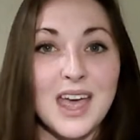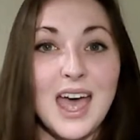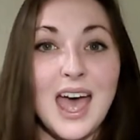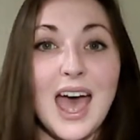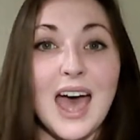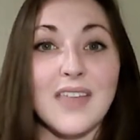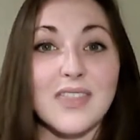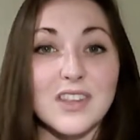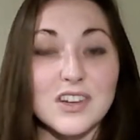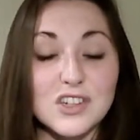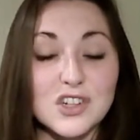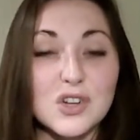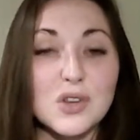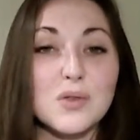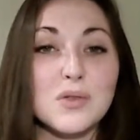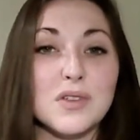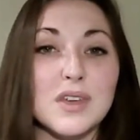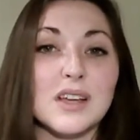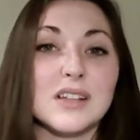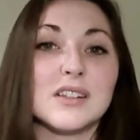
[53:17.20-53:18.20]
And the two
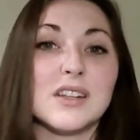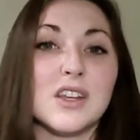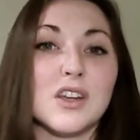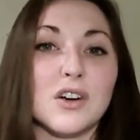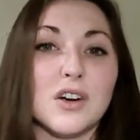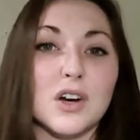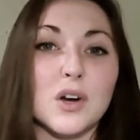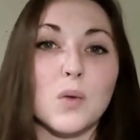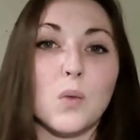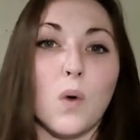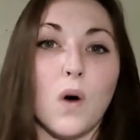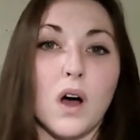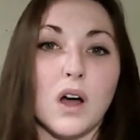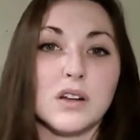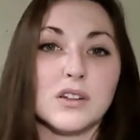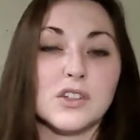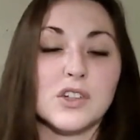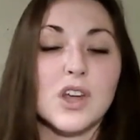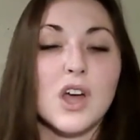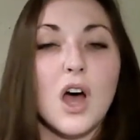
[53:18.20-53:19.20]
things that you're going to
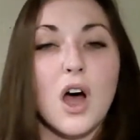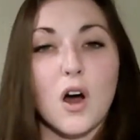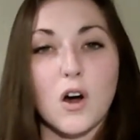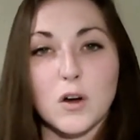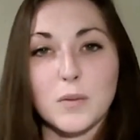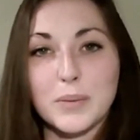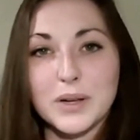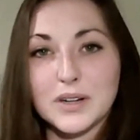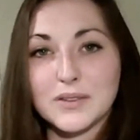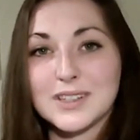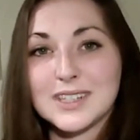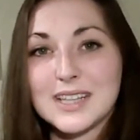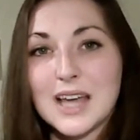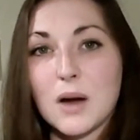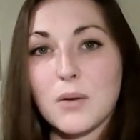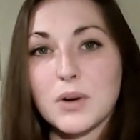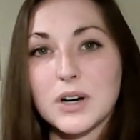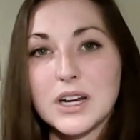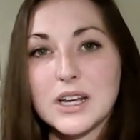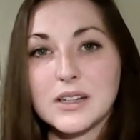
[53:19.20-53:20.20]
want are a bit of
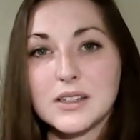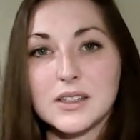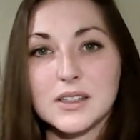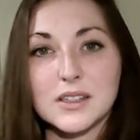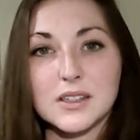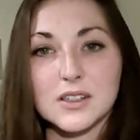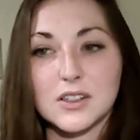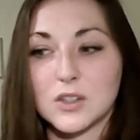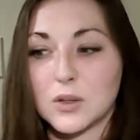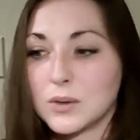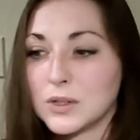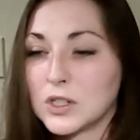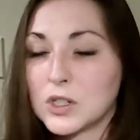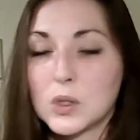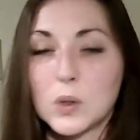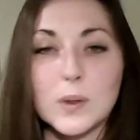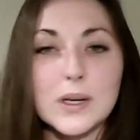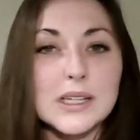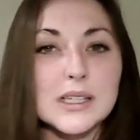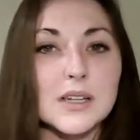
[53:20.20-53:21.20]
sourness, so a
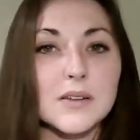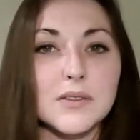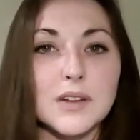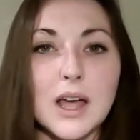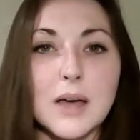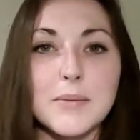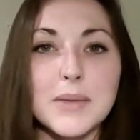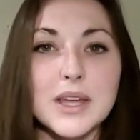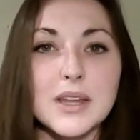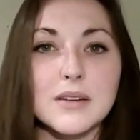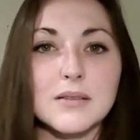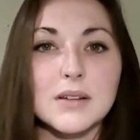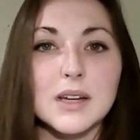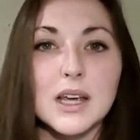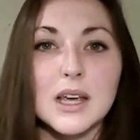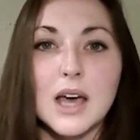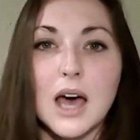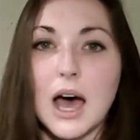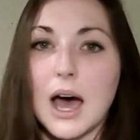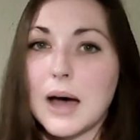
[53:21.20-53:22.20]
squeeze of lemon,
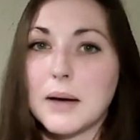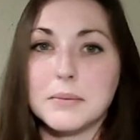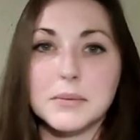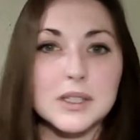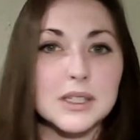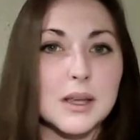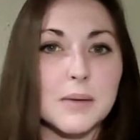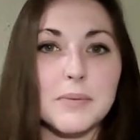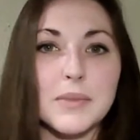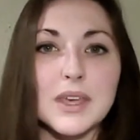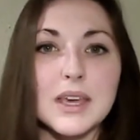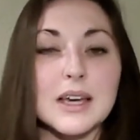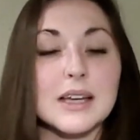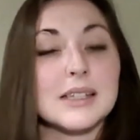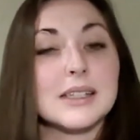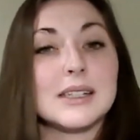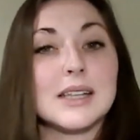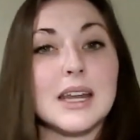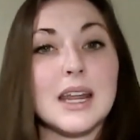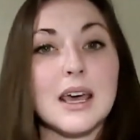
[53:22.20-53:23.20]
something
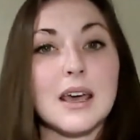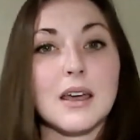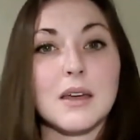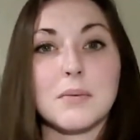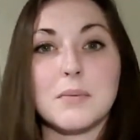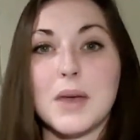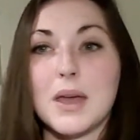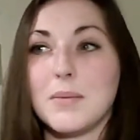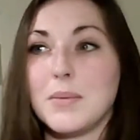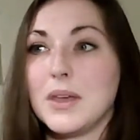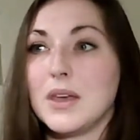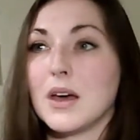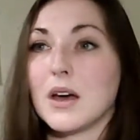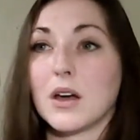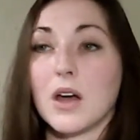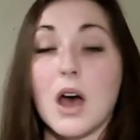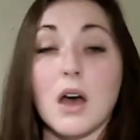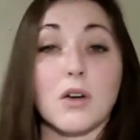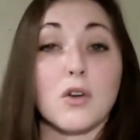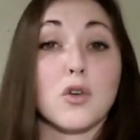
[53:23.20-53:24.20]
acidic, maybe
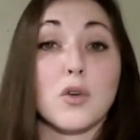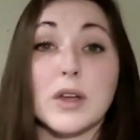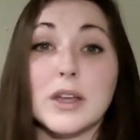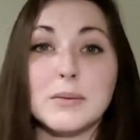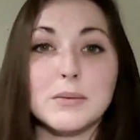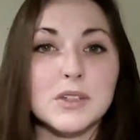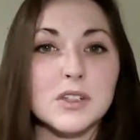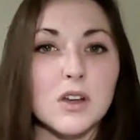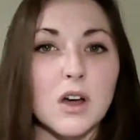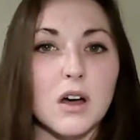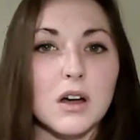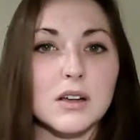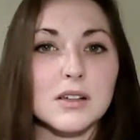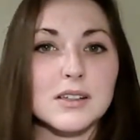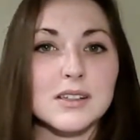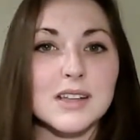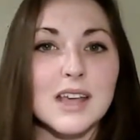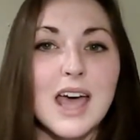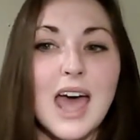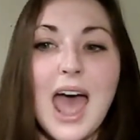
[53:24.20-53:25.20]
a cream
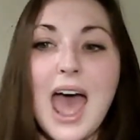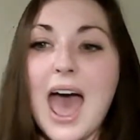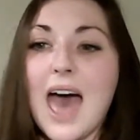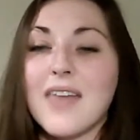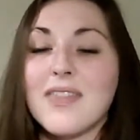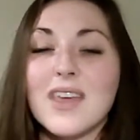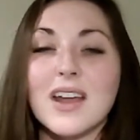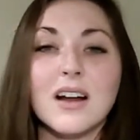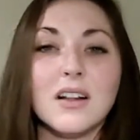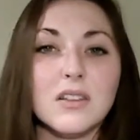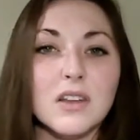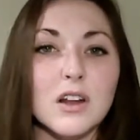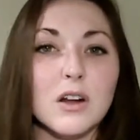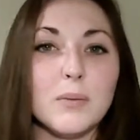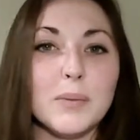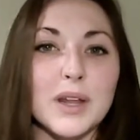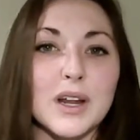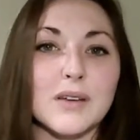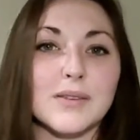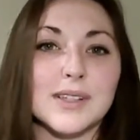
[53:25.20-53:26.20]
sauce, and then a little
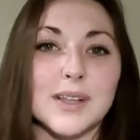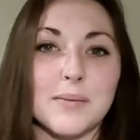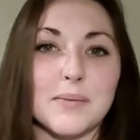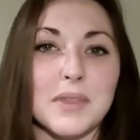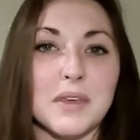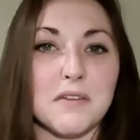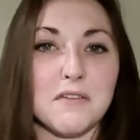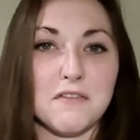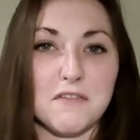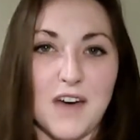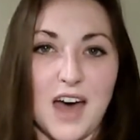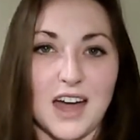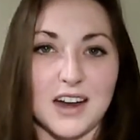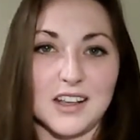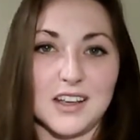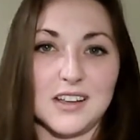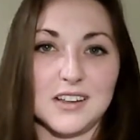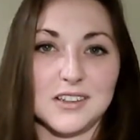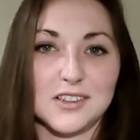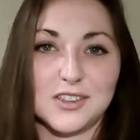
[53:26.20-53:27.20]
bit of something
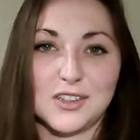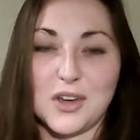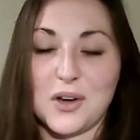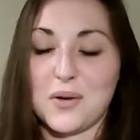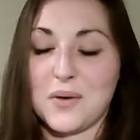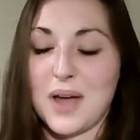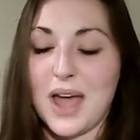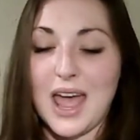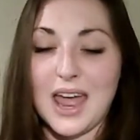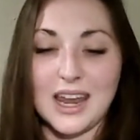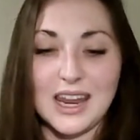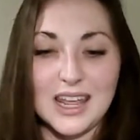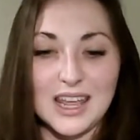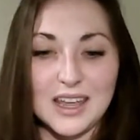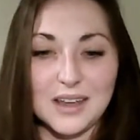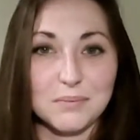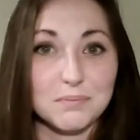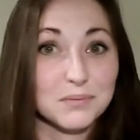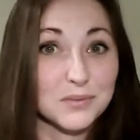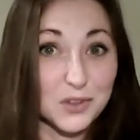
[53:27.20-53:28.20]
fatty. So
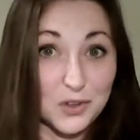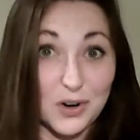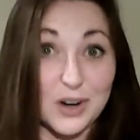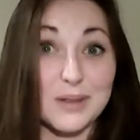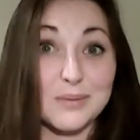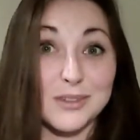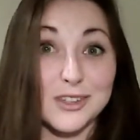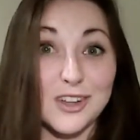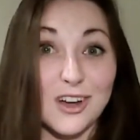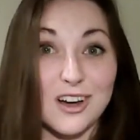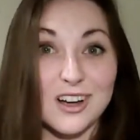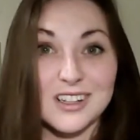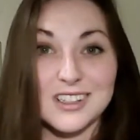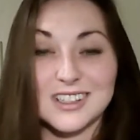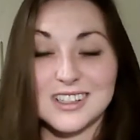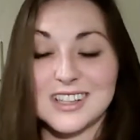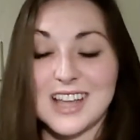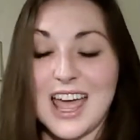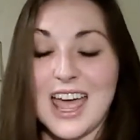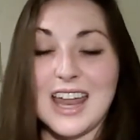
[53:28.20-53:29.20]
any cream
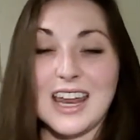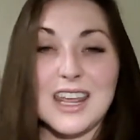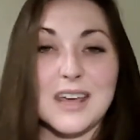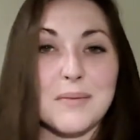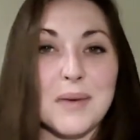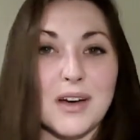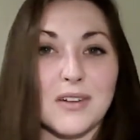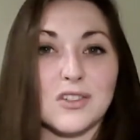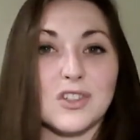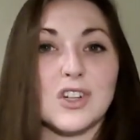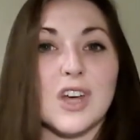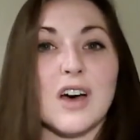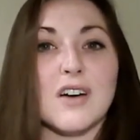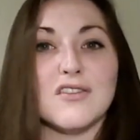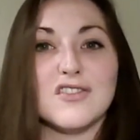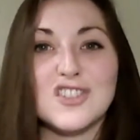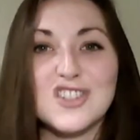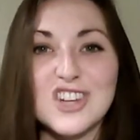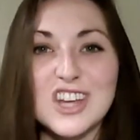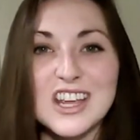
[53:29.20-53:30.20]
sauce, any amount
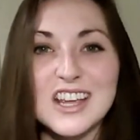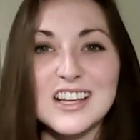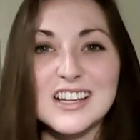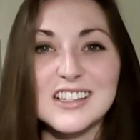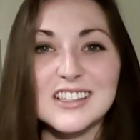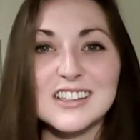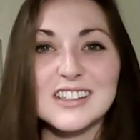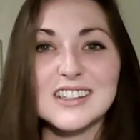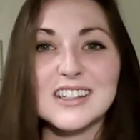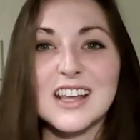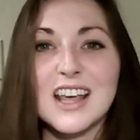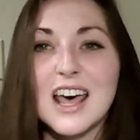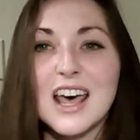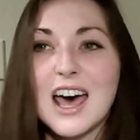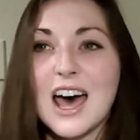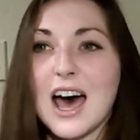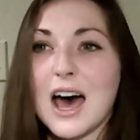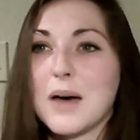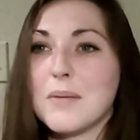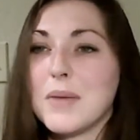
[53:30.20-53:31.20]
of cheese,
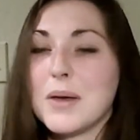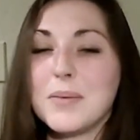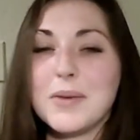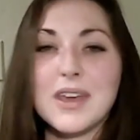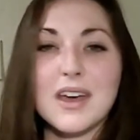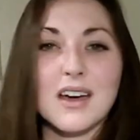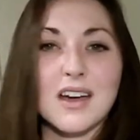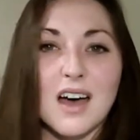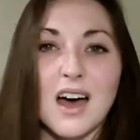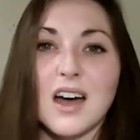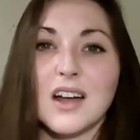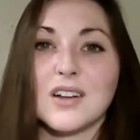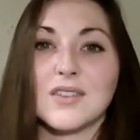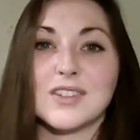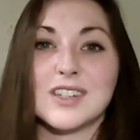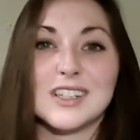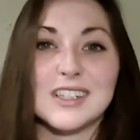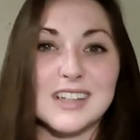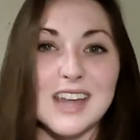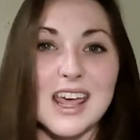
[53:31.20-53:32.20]
maybe a cut of
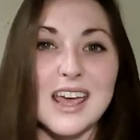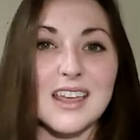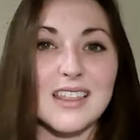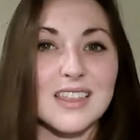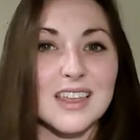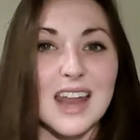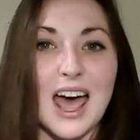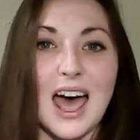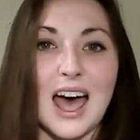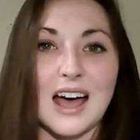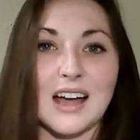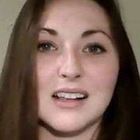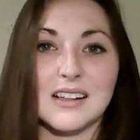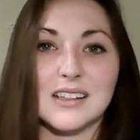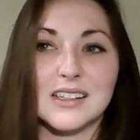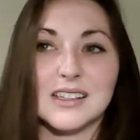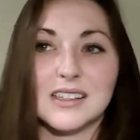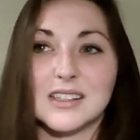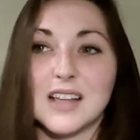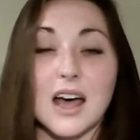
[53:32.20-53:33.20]
steak that
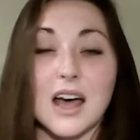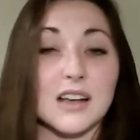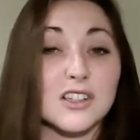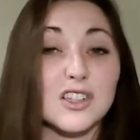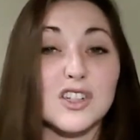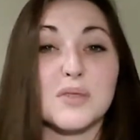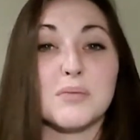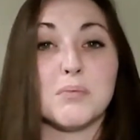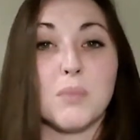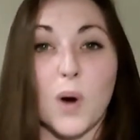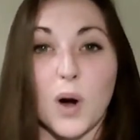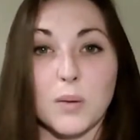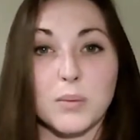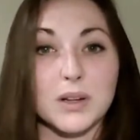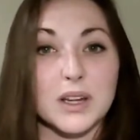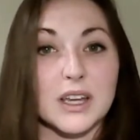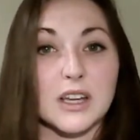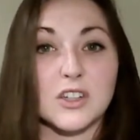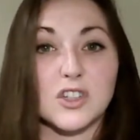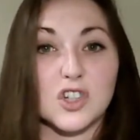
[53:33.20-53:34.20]
has some
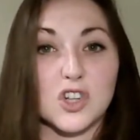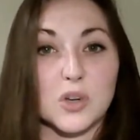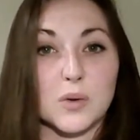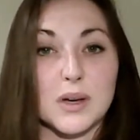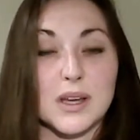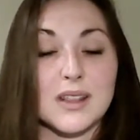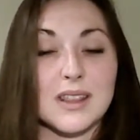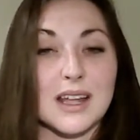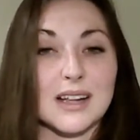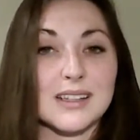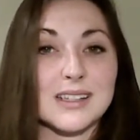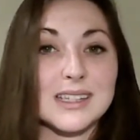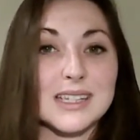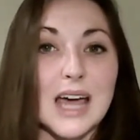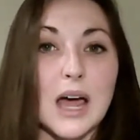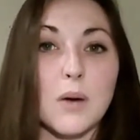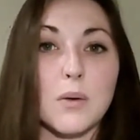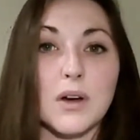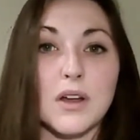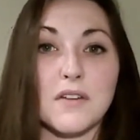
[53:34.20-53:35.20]
marbling to it. That
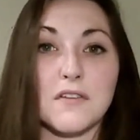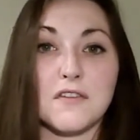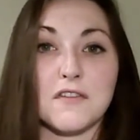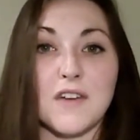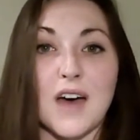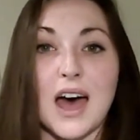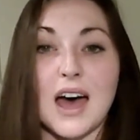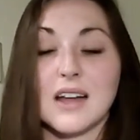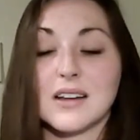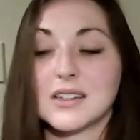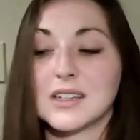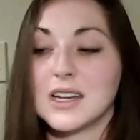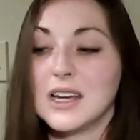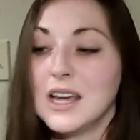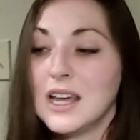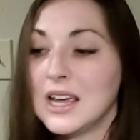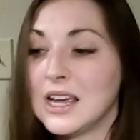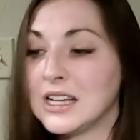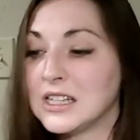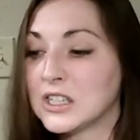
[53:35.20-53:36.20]
sour and fat
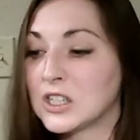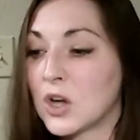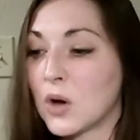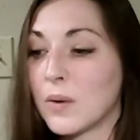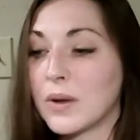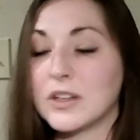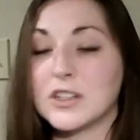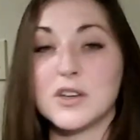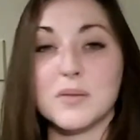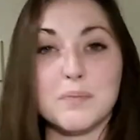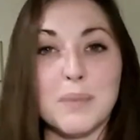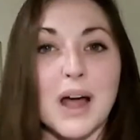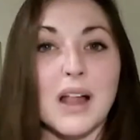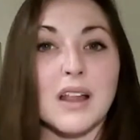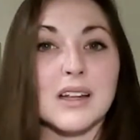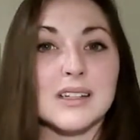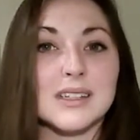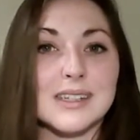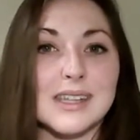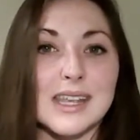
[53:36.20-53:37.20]
is going to
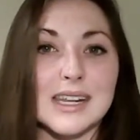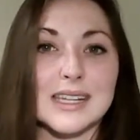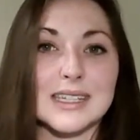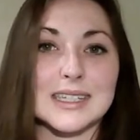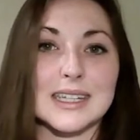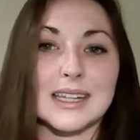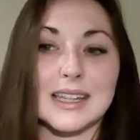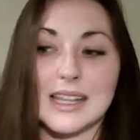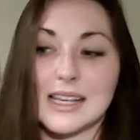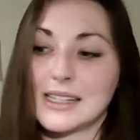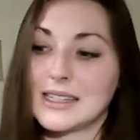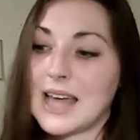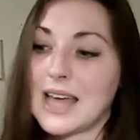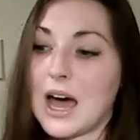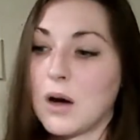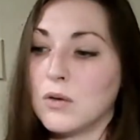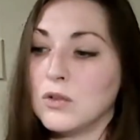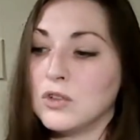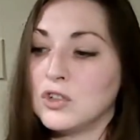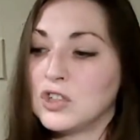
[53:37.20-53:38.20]
balance this
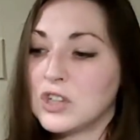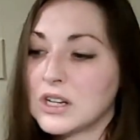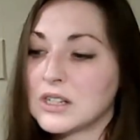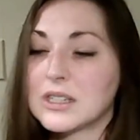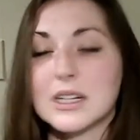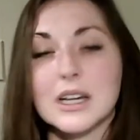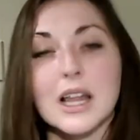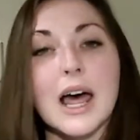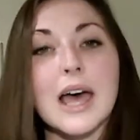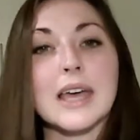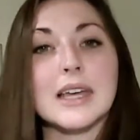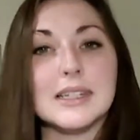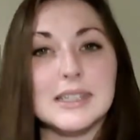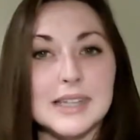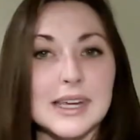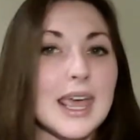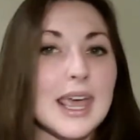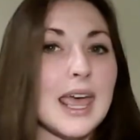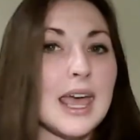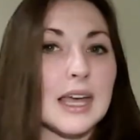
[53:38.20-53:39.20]
out, just like
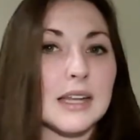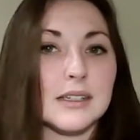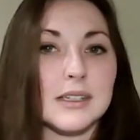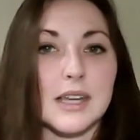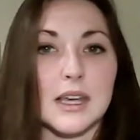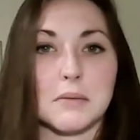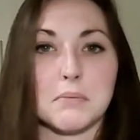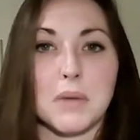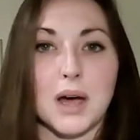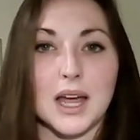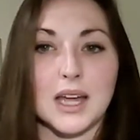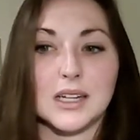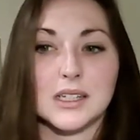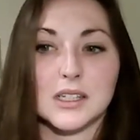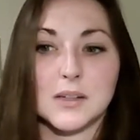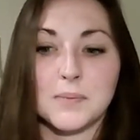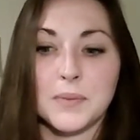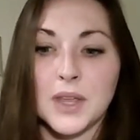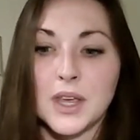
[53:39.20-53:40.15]
decanting might.